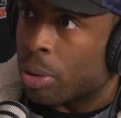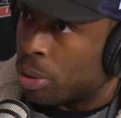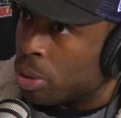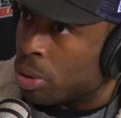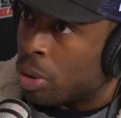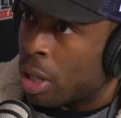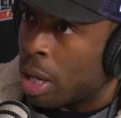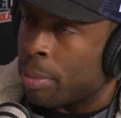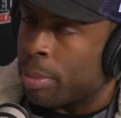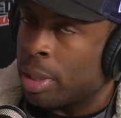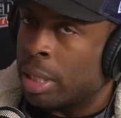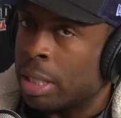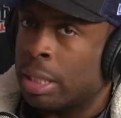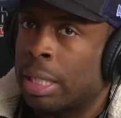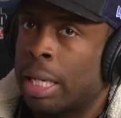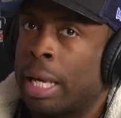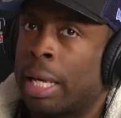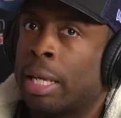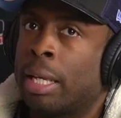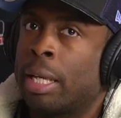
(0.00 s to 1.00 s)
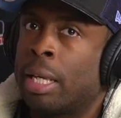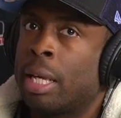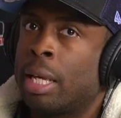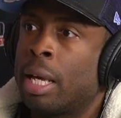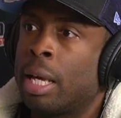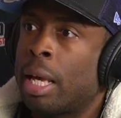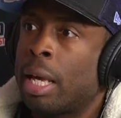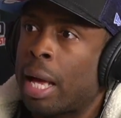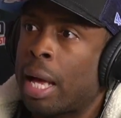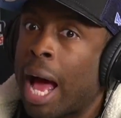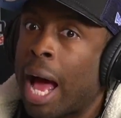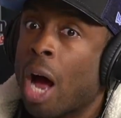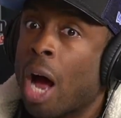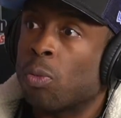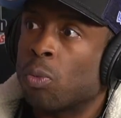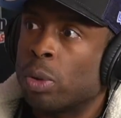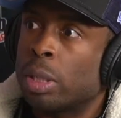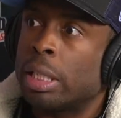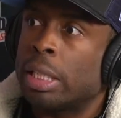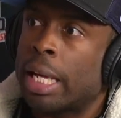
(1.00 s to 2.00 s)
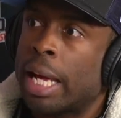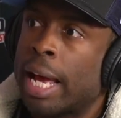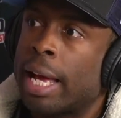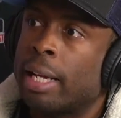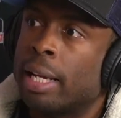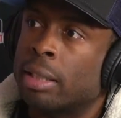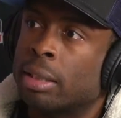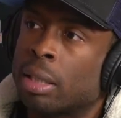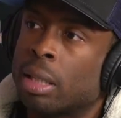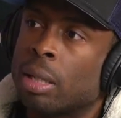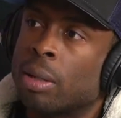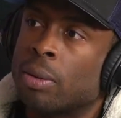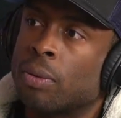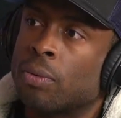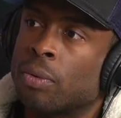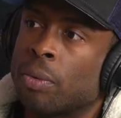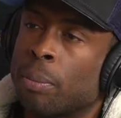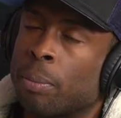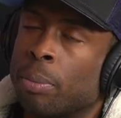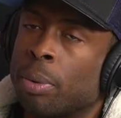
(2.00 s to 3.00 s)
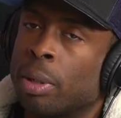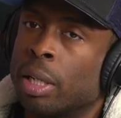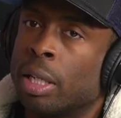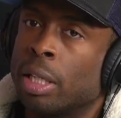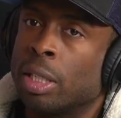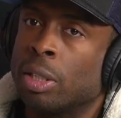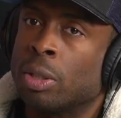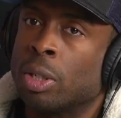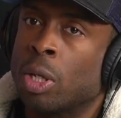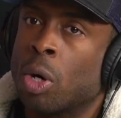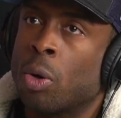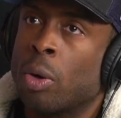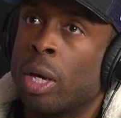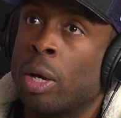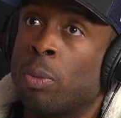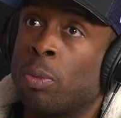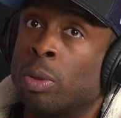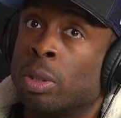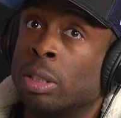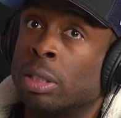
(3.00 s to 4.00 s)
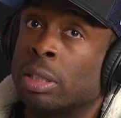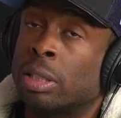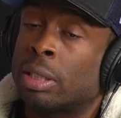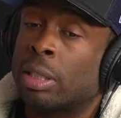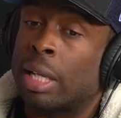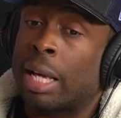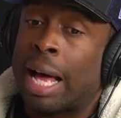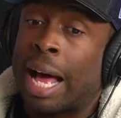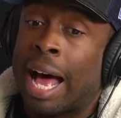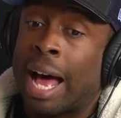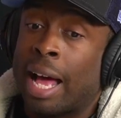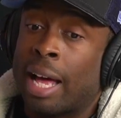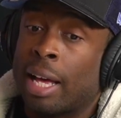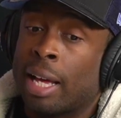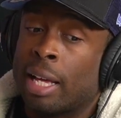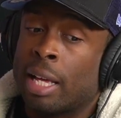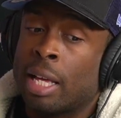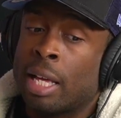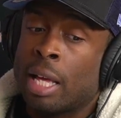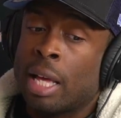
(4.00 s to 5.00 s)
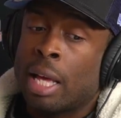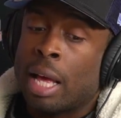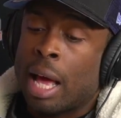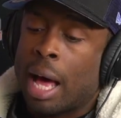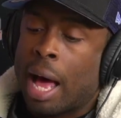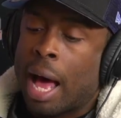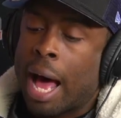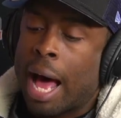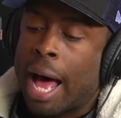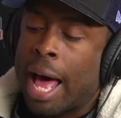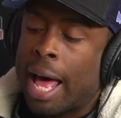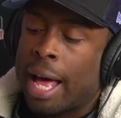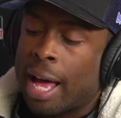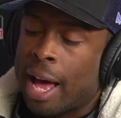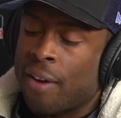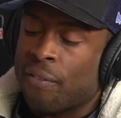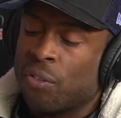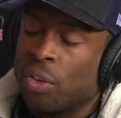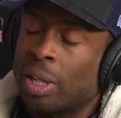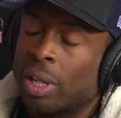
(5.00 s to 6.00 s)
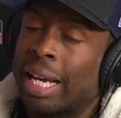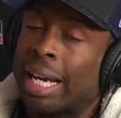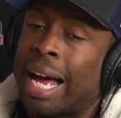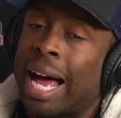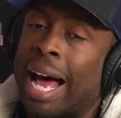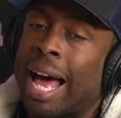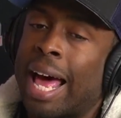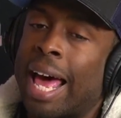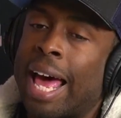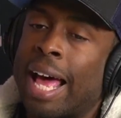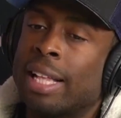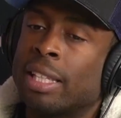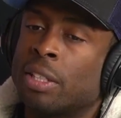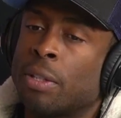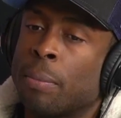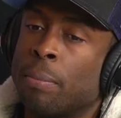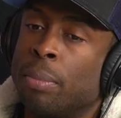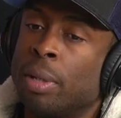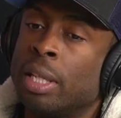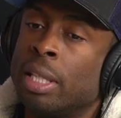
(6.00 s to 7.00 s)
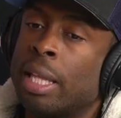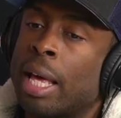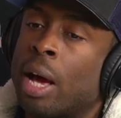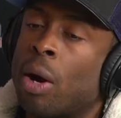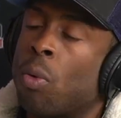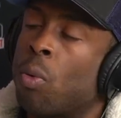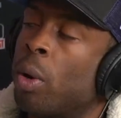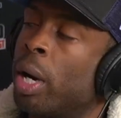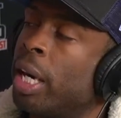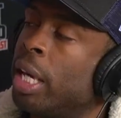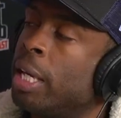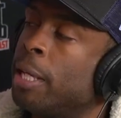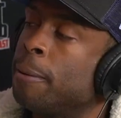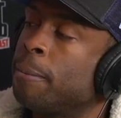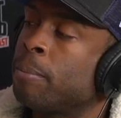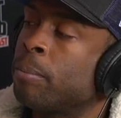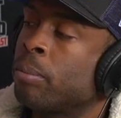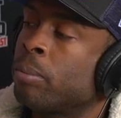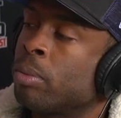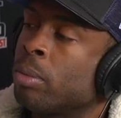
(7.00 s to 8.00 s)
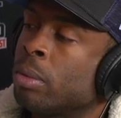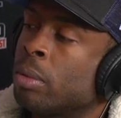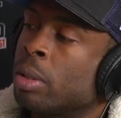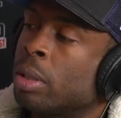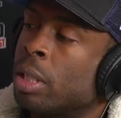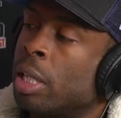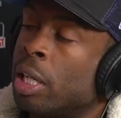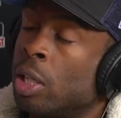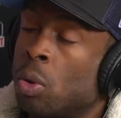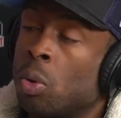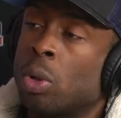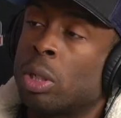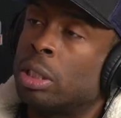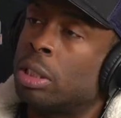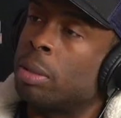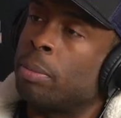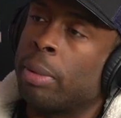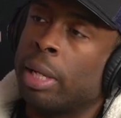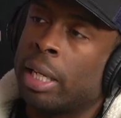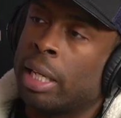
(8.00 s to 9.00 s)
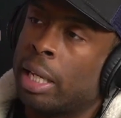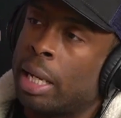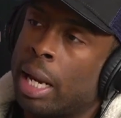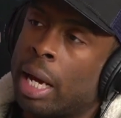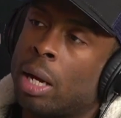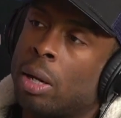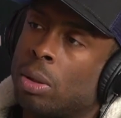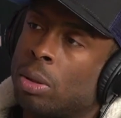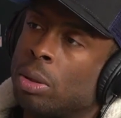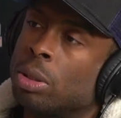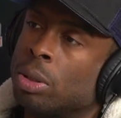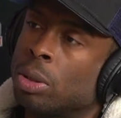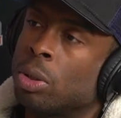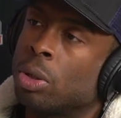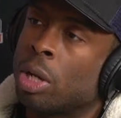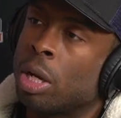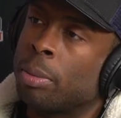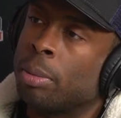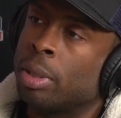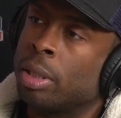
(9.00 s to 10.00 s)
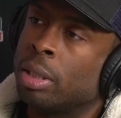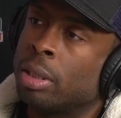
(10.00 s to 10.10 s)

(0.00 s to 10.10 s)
You know what I mean? Like, I really had it tough. But, you know, it was, I feel like I had to be that way in order to make it out. You know what I mean?